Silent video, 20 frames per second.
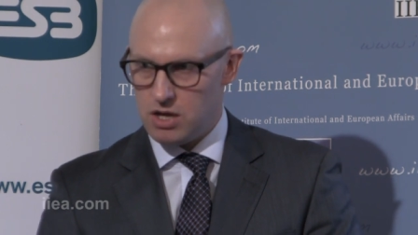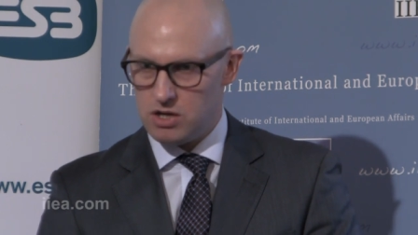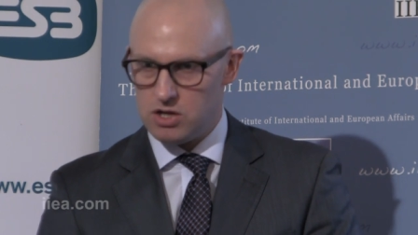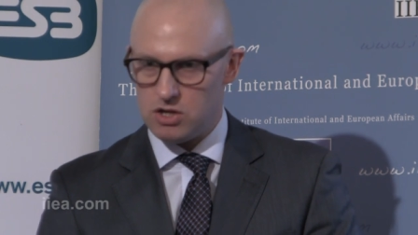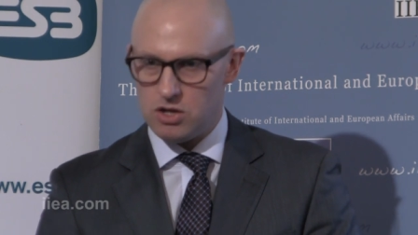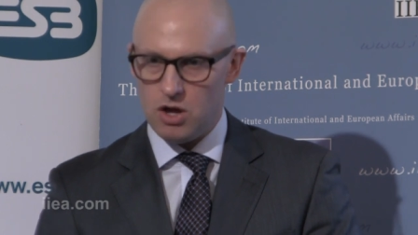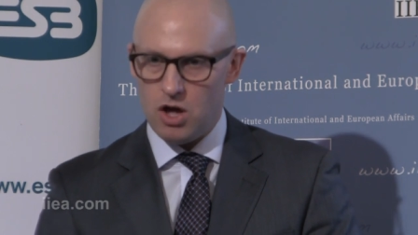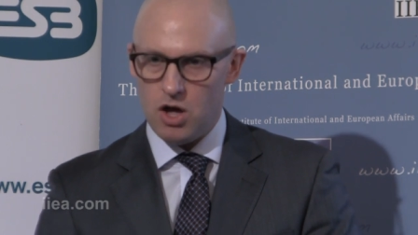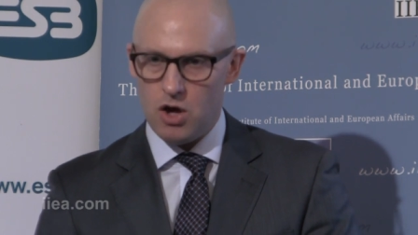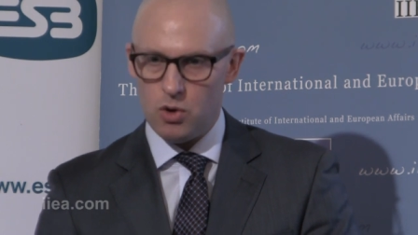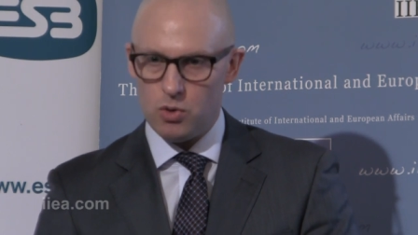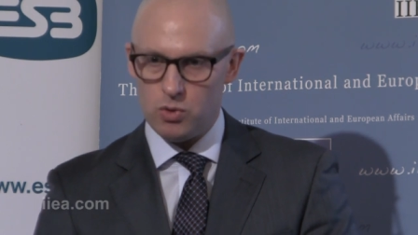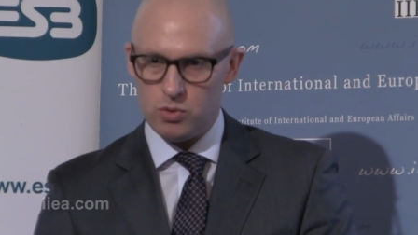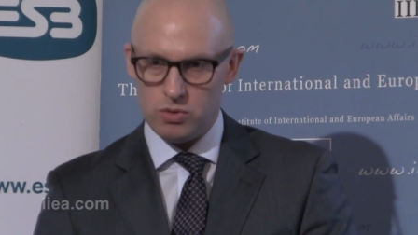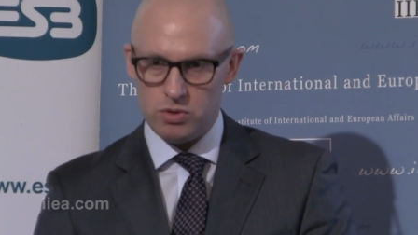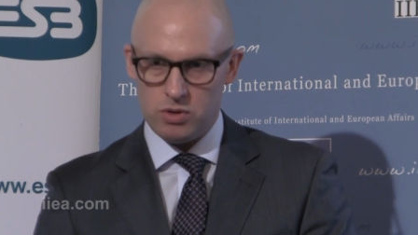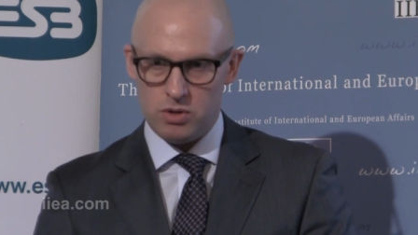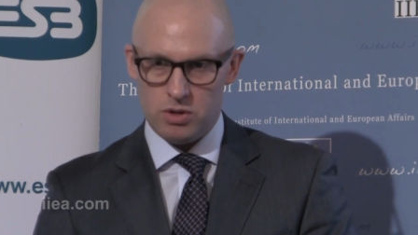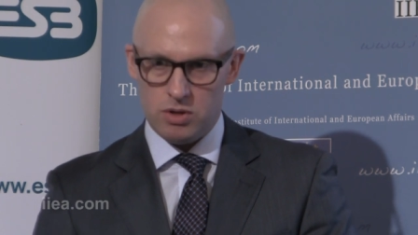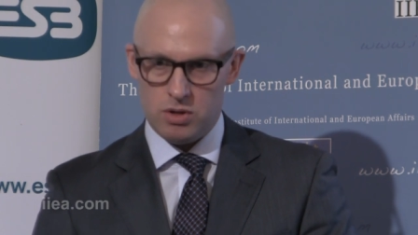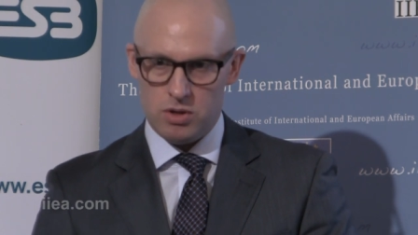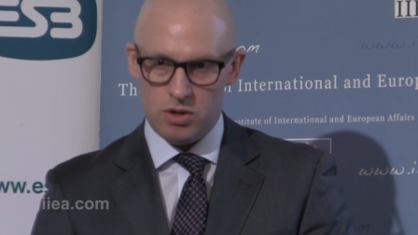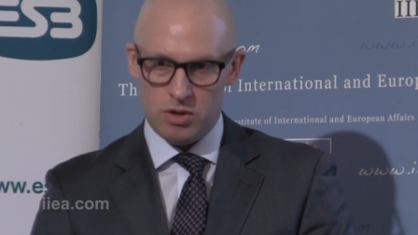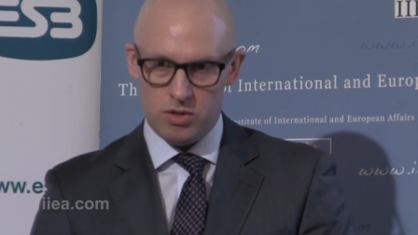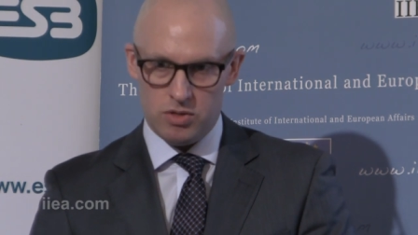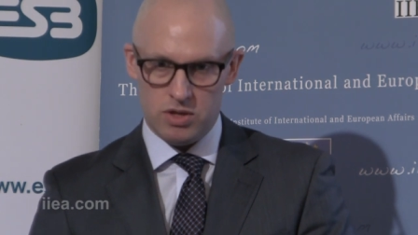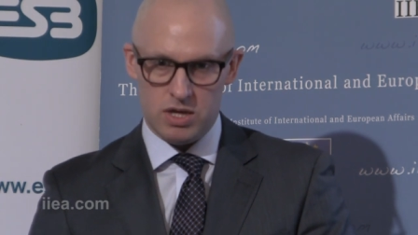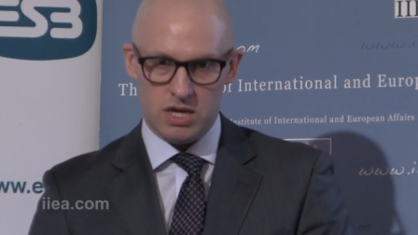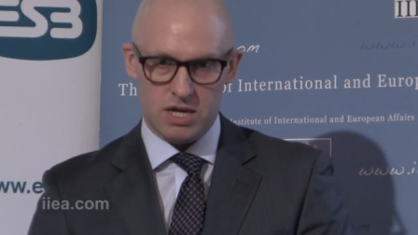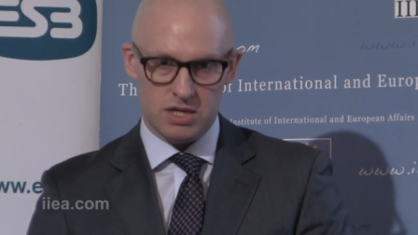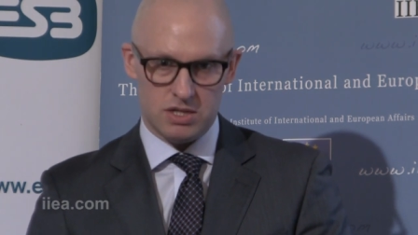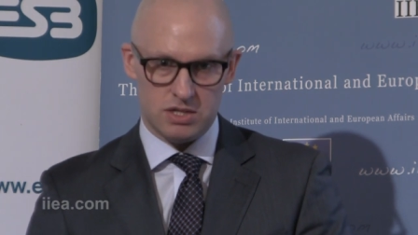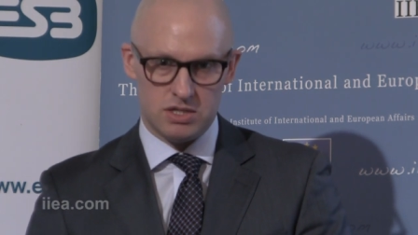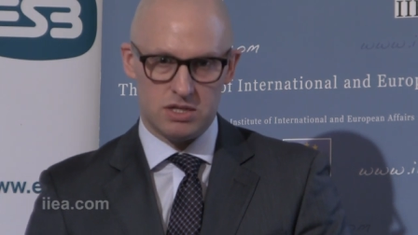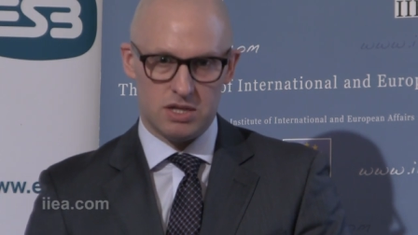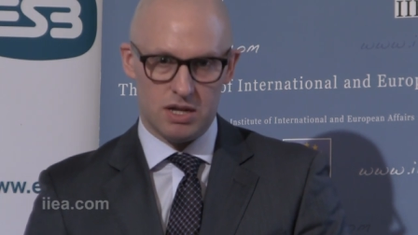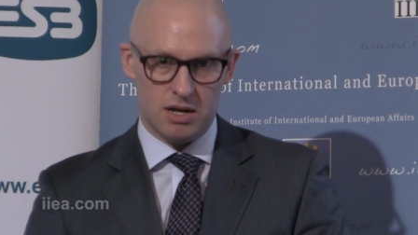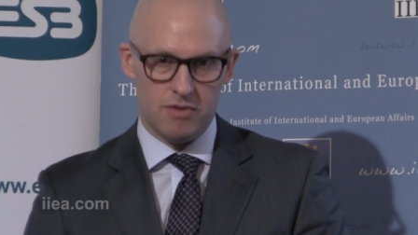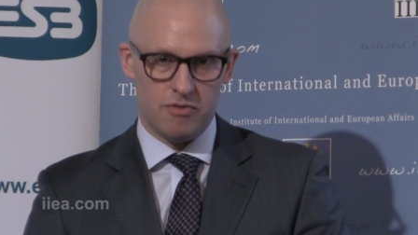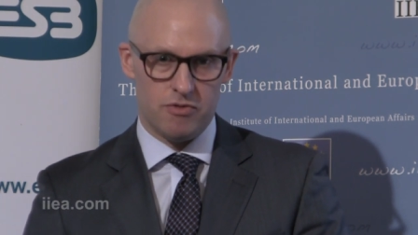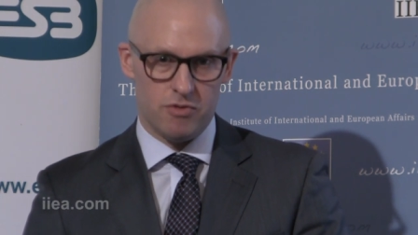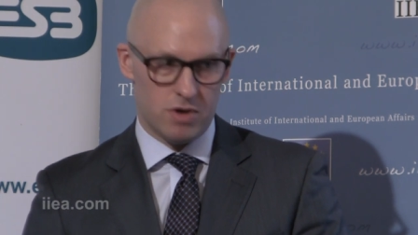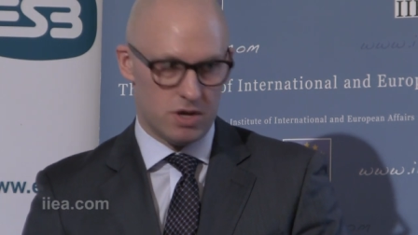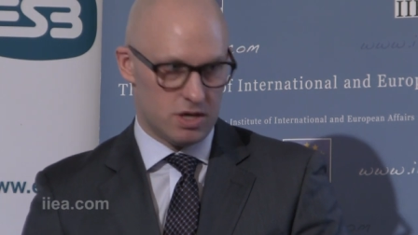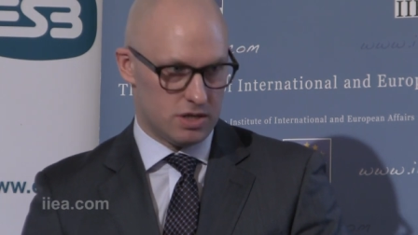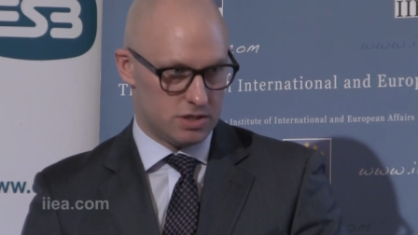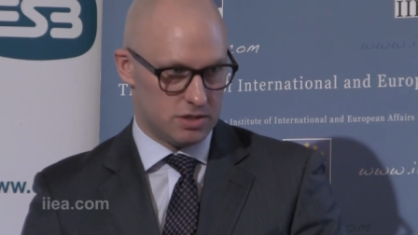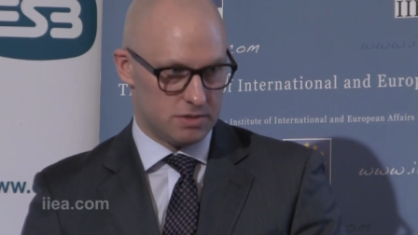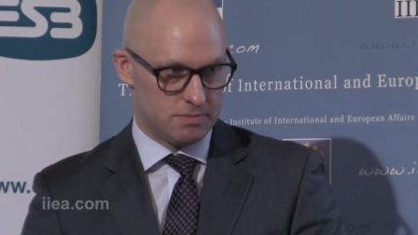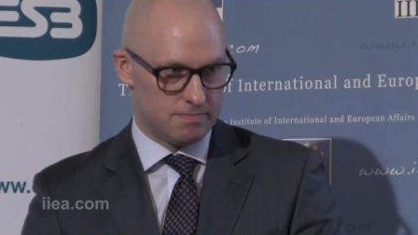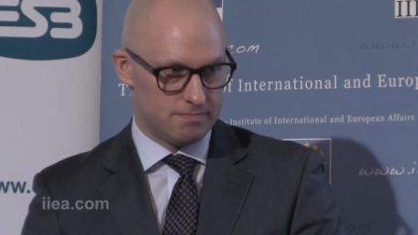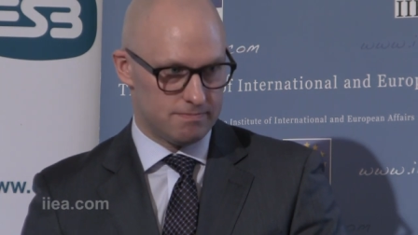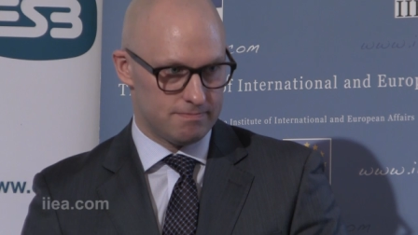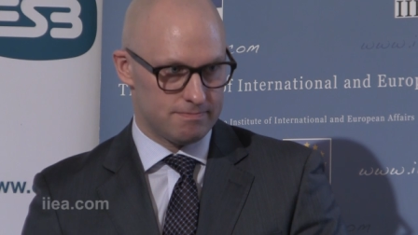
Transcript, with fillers: can own these deliveries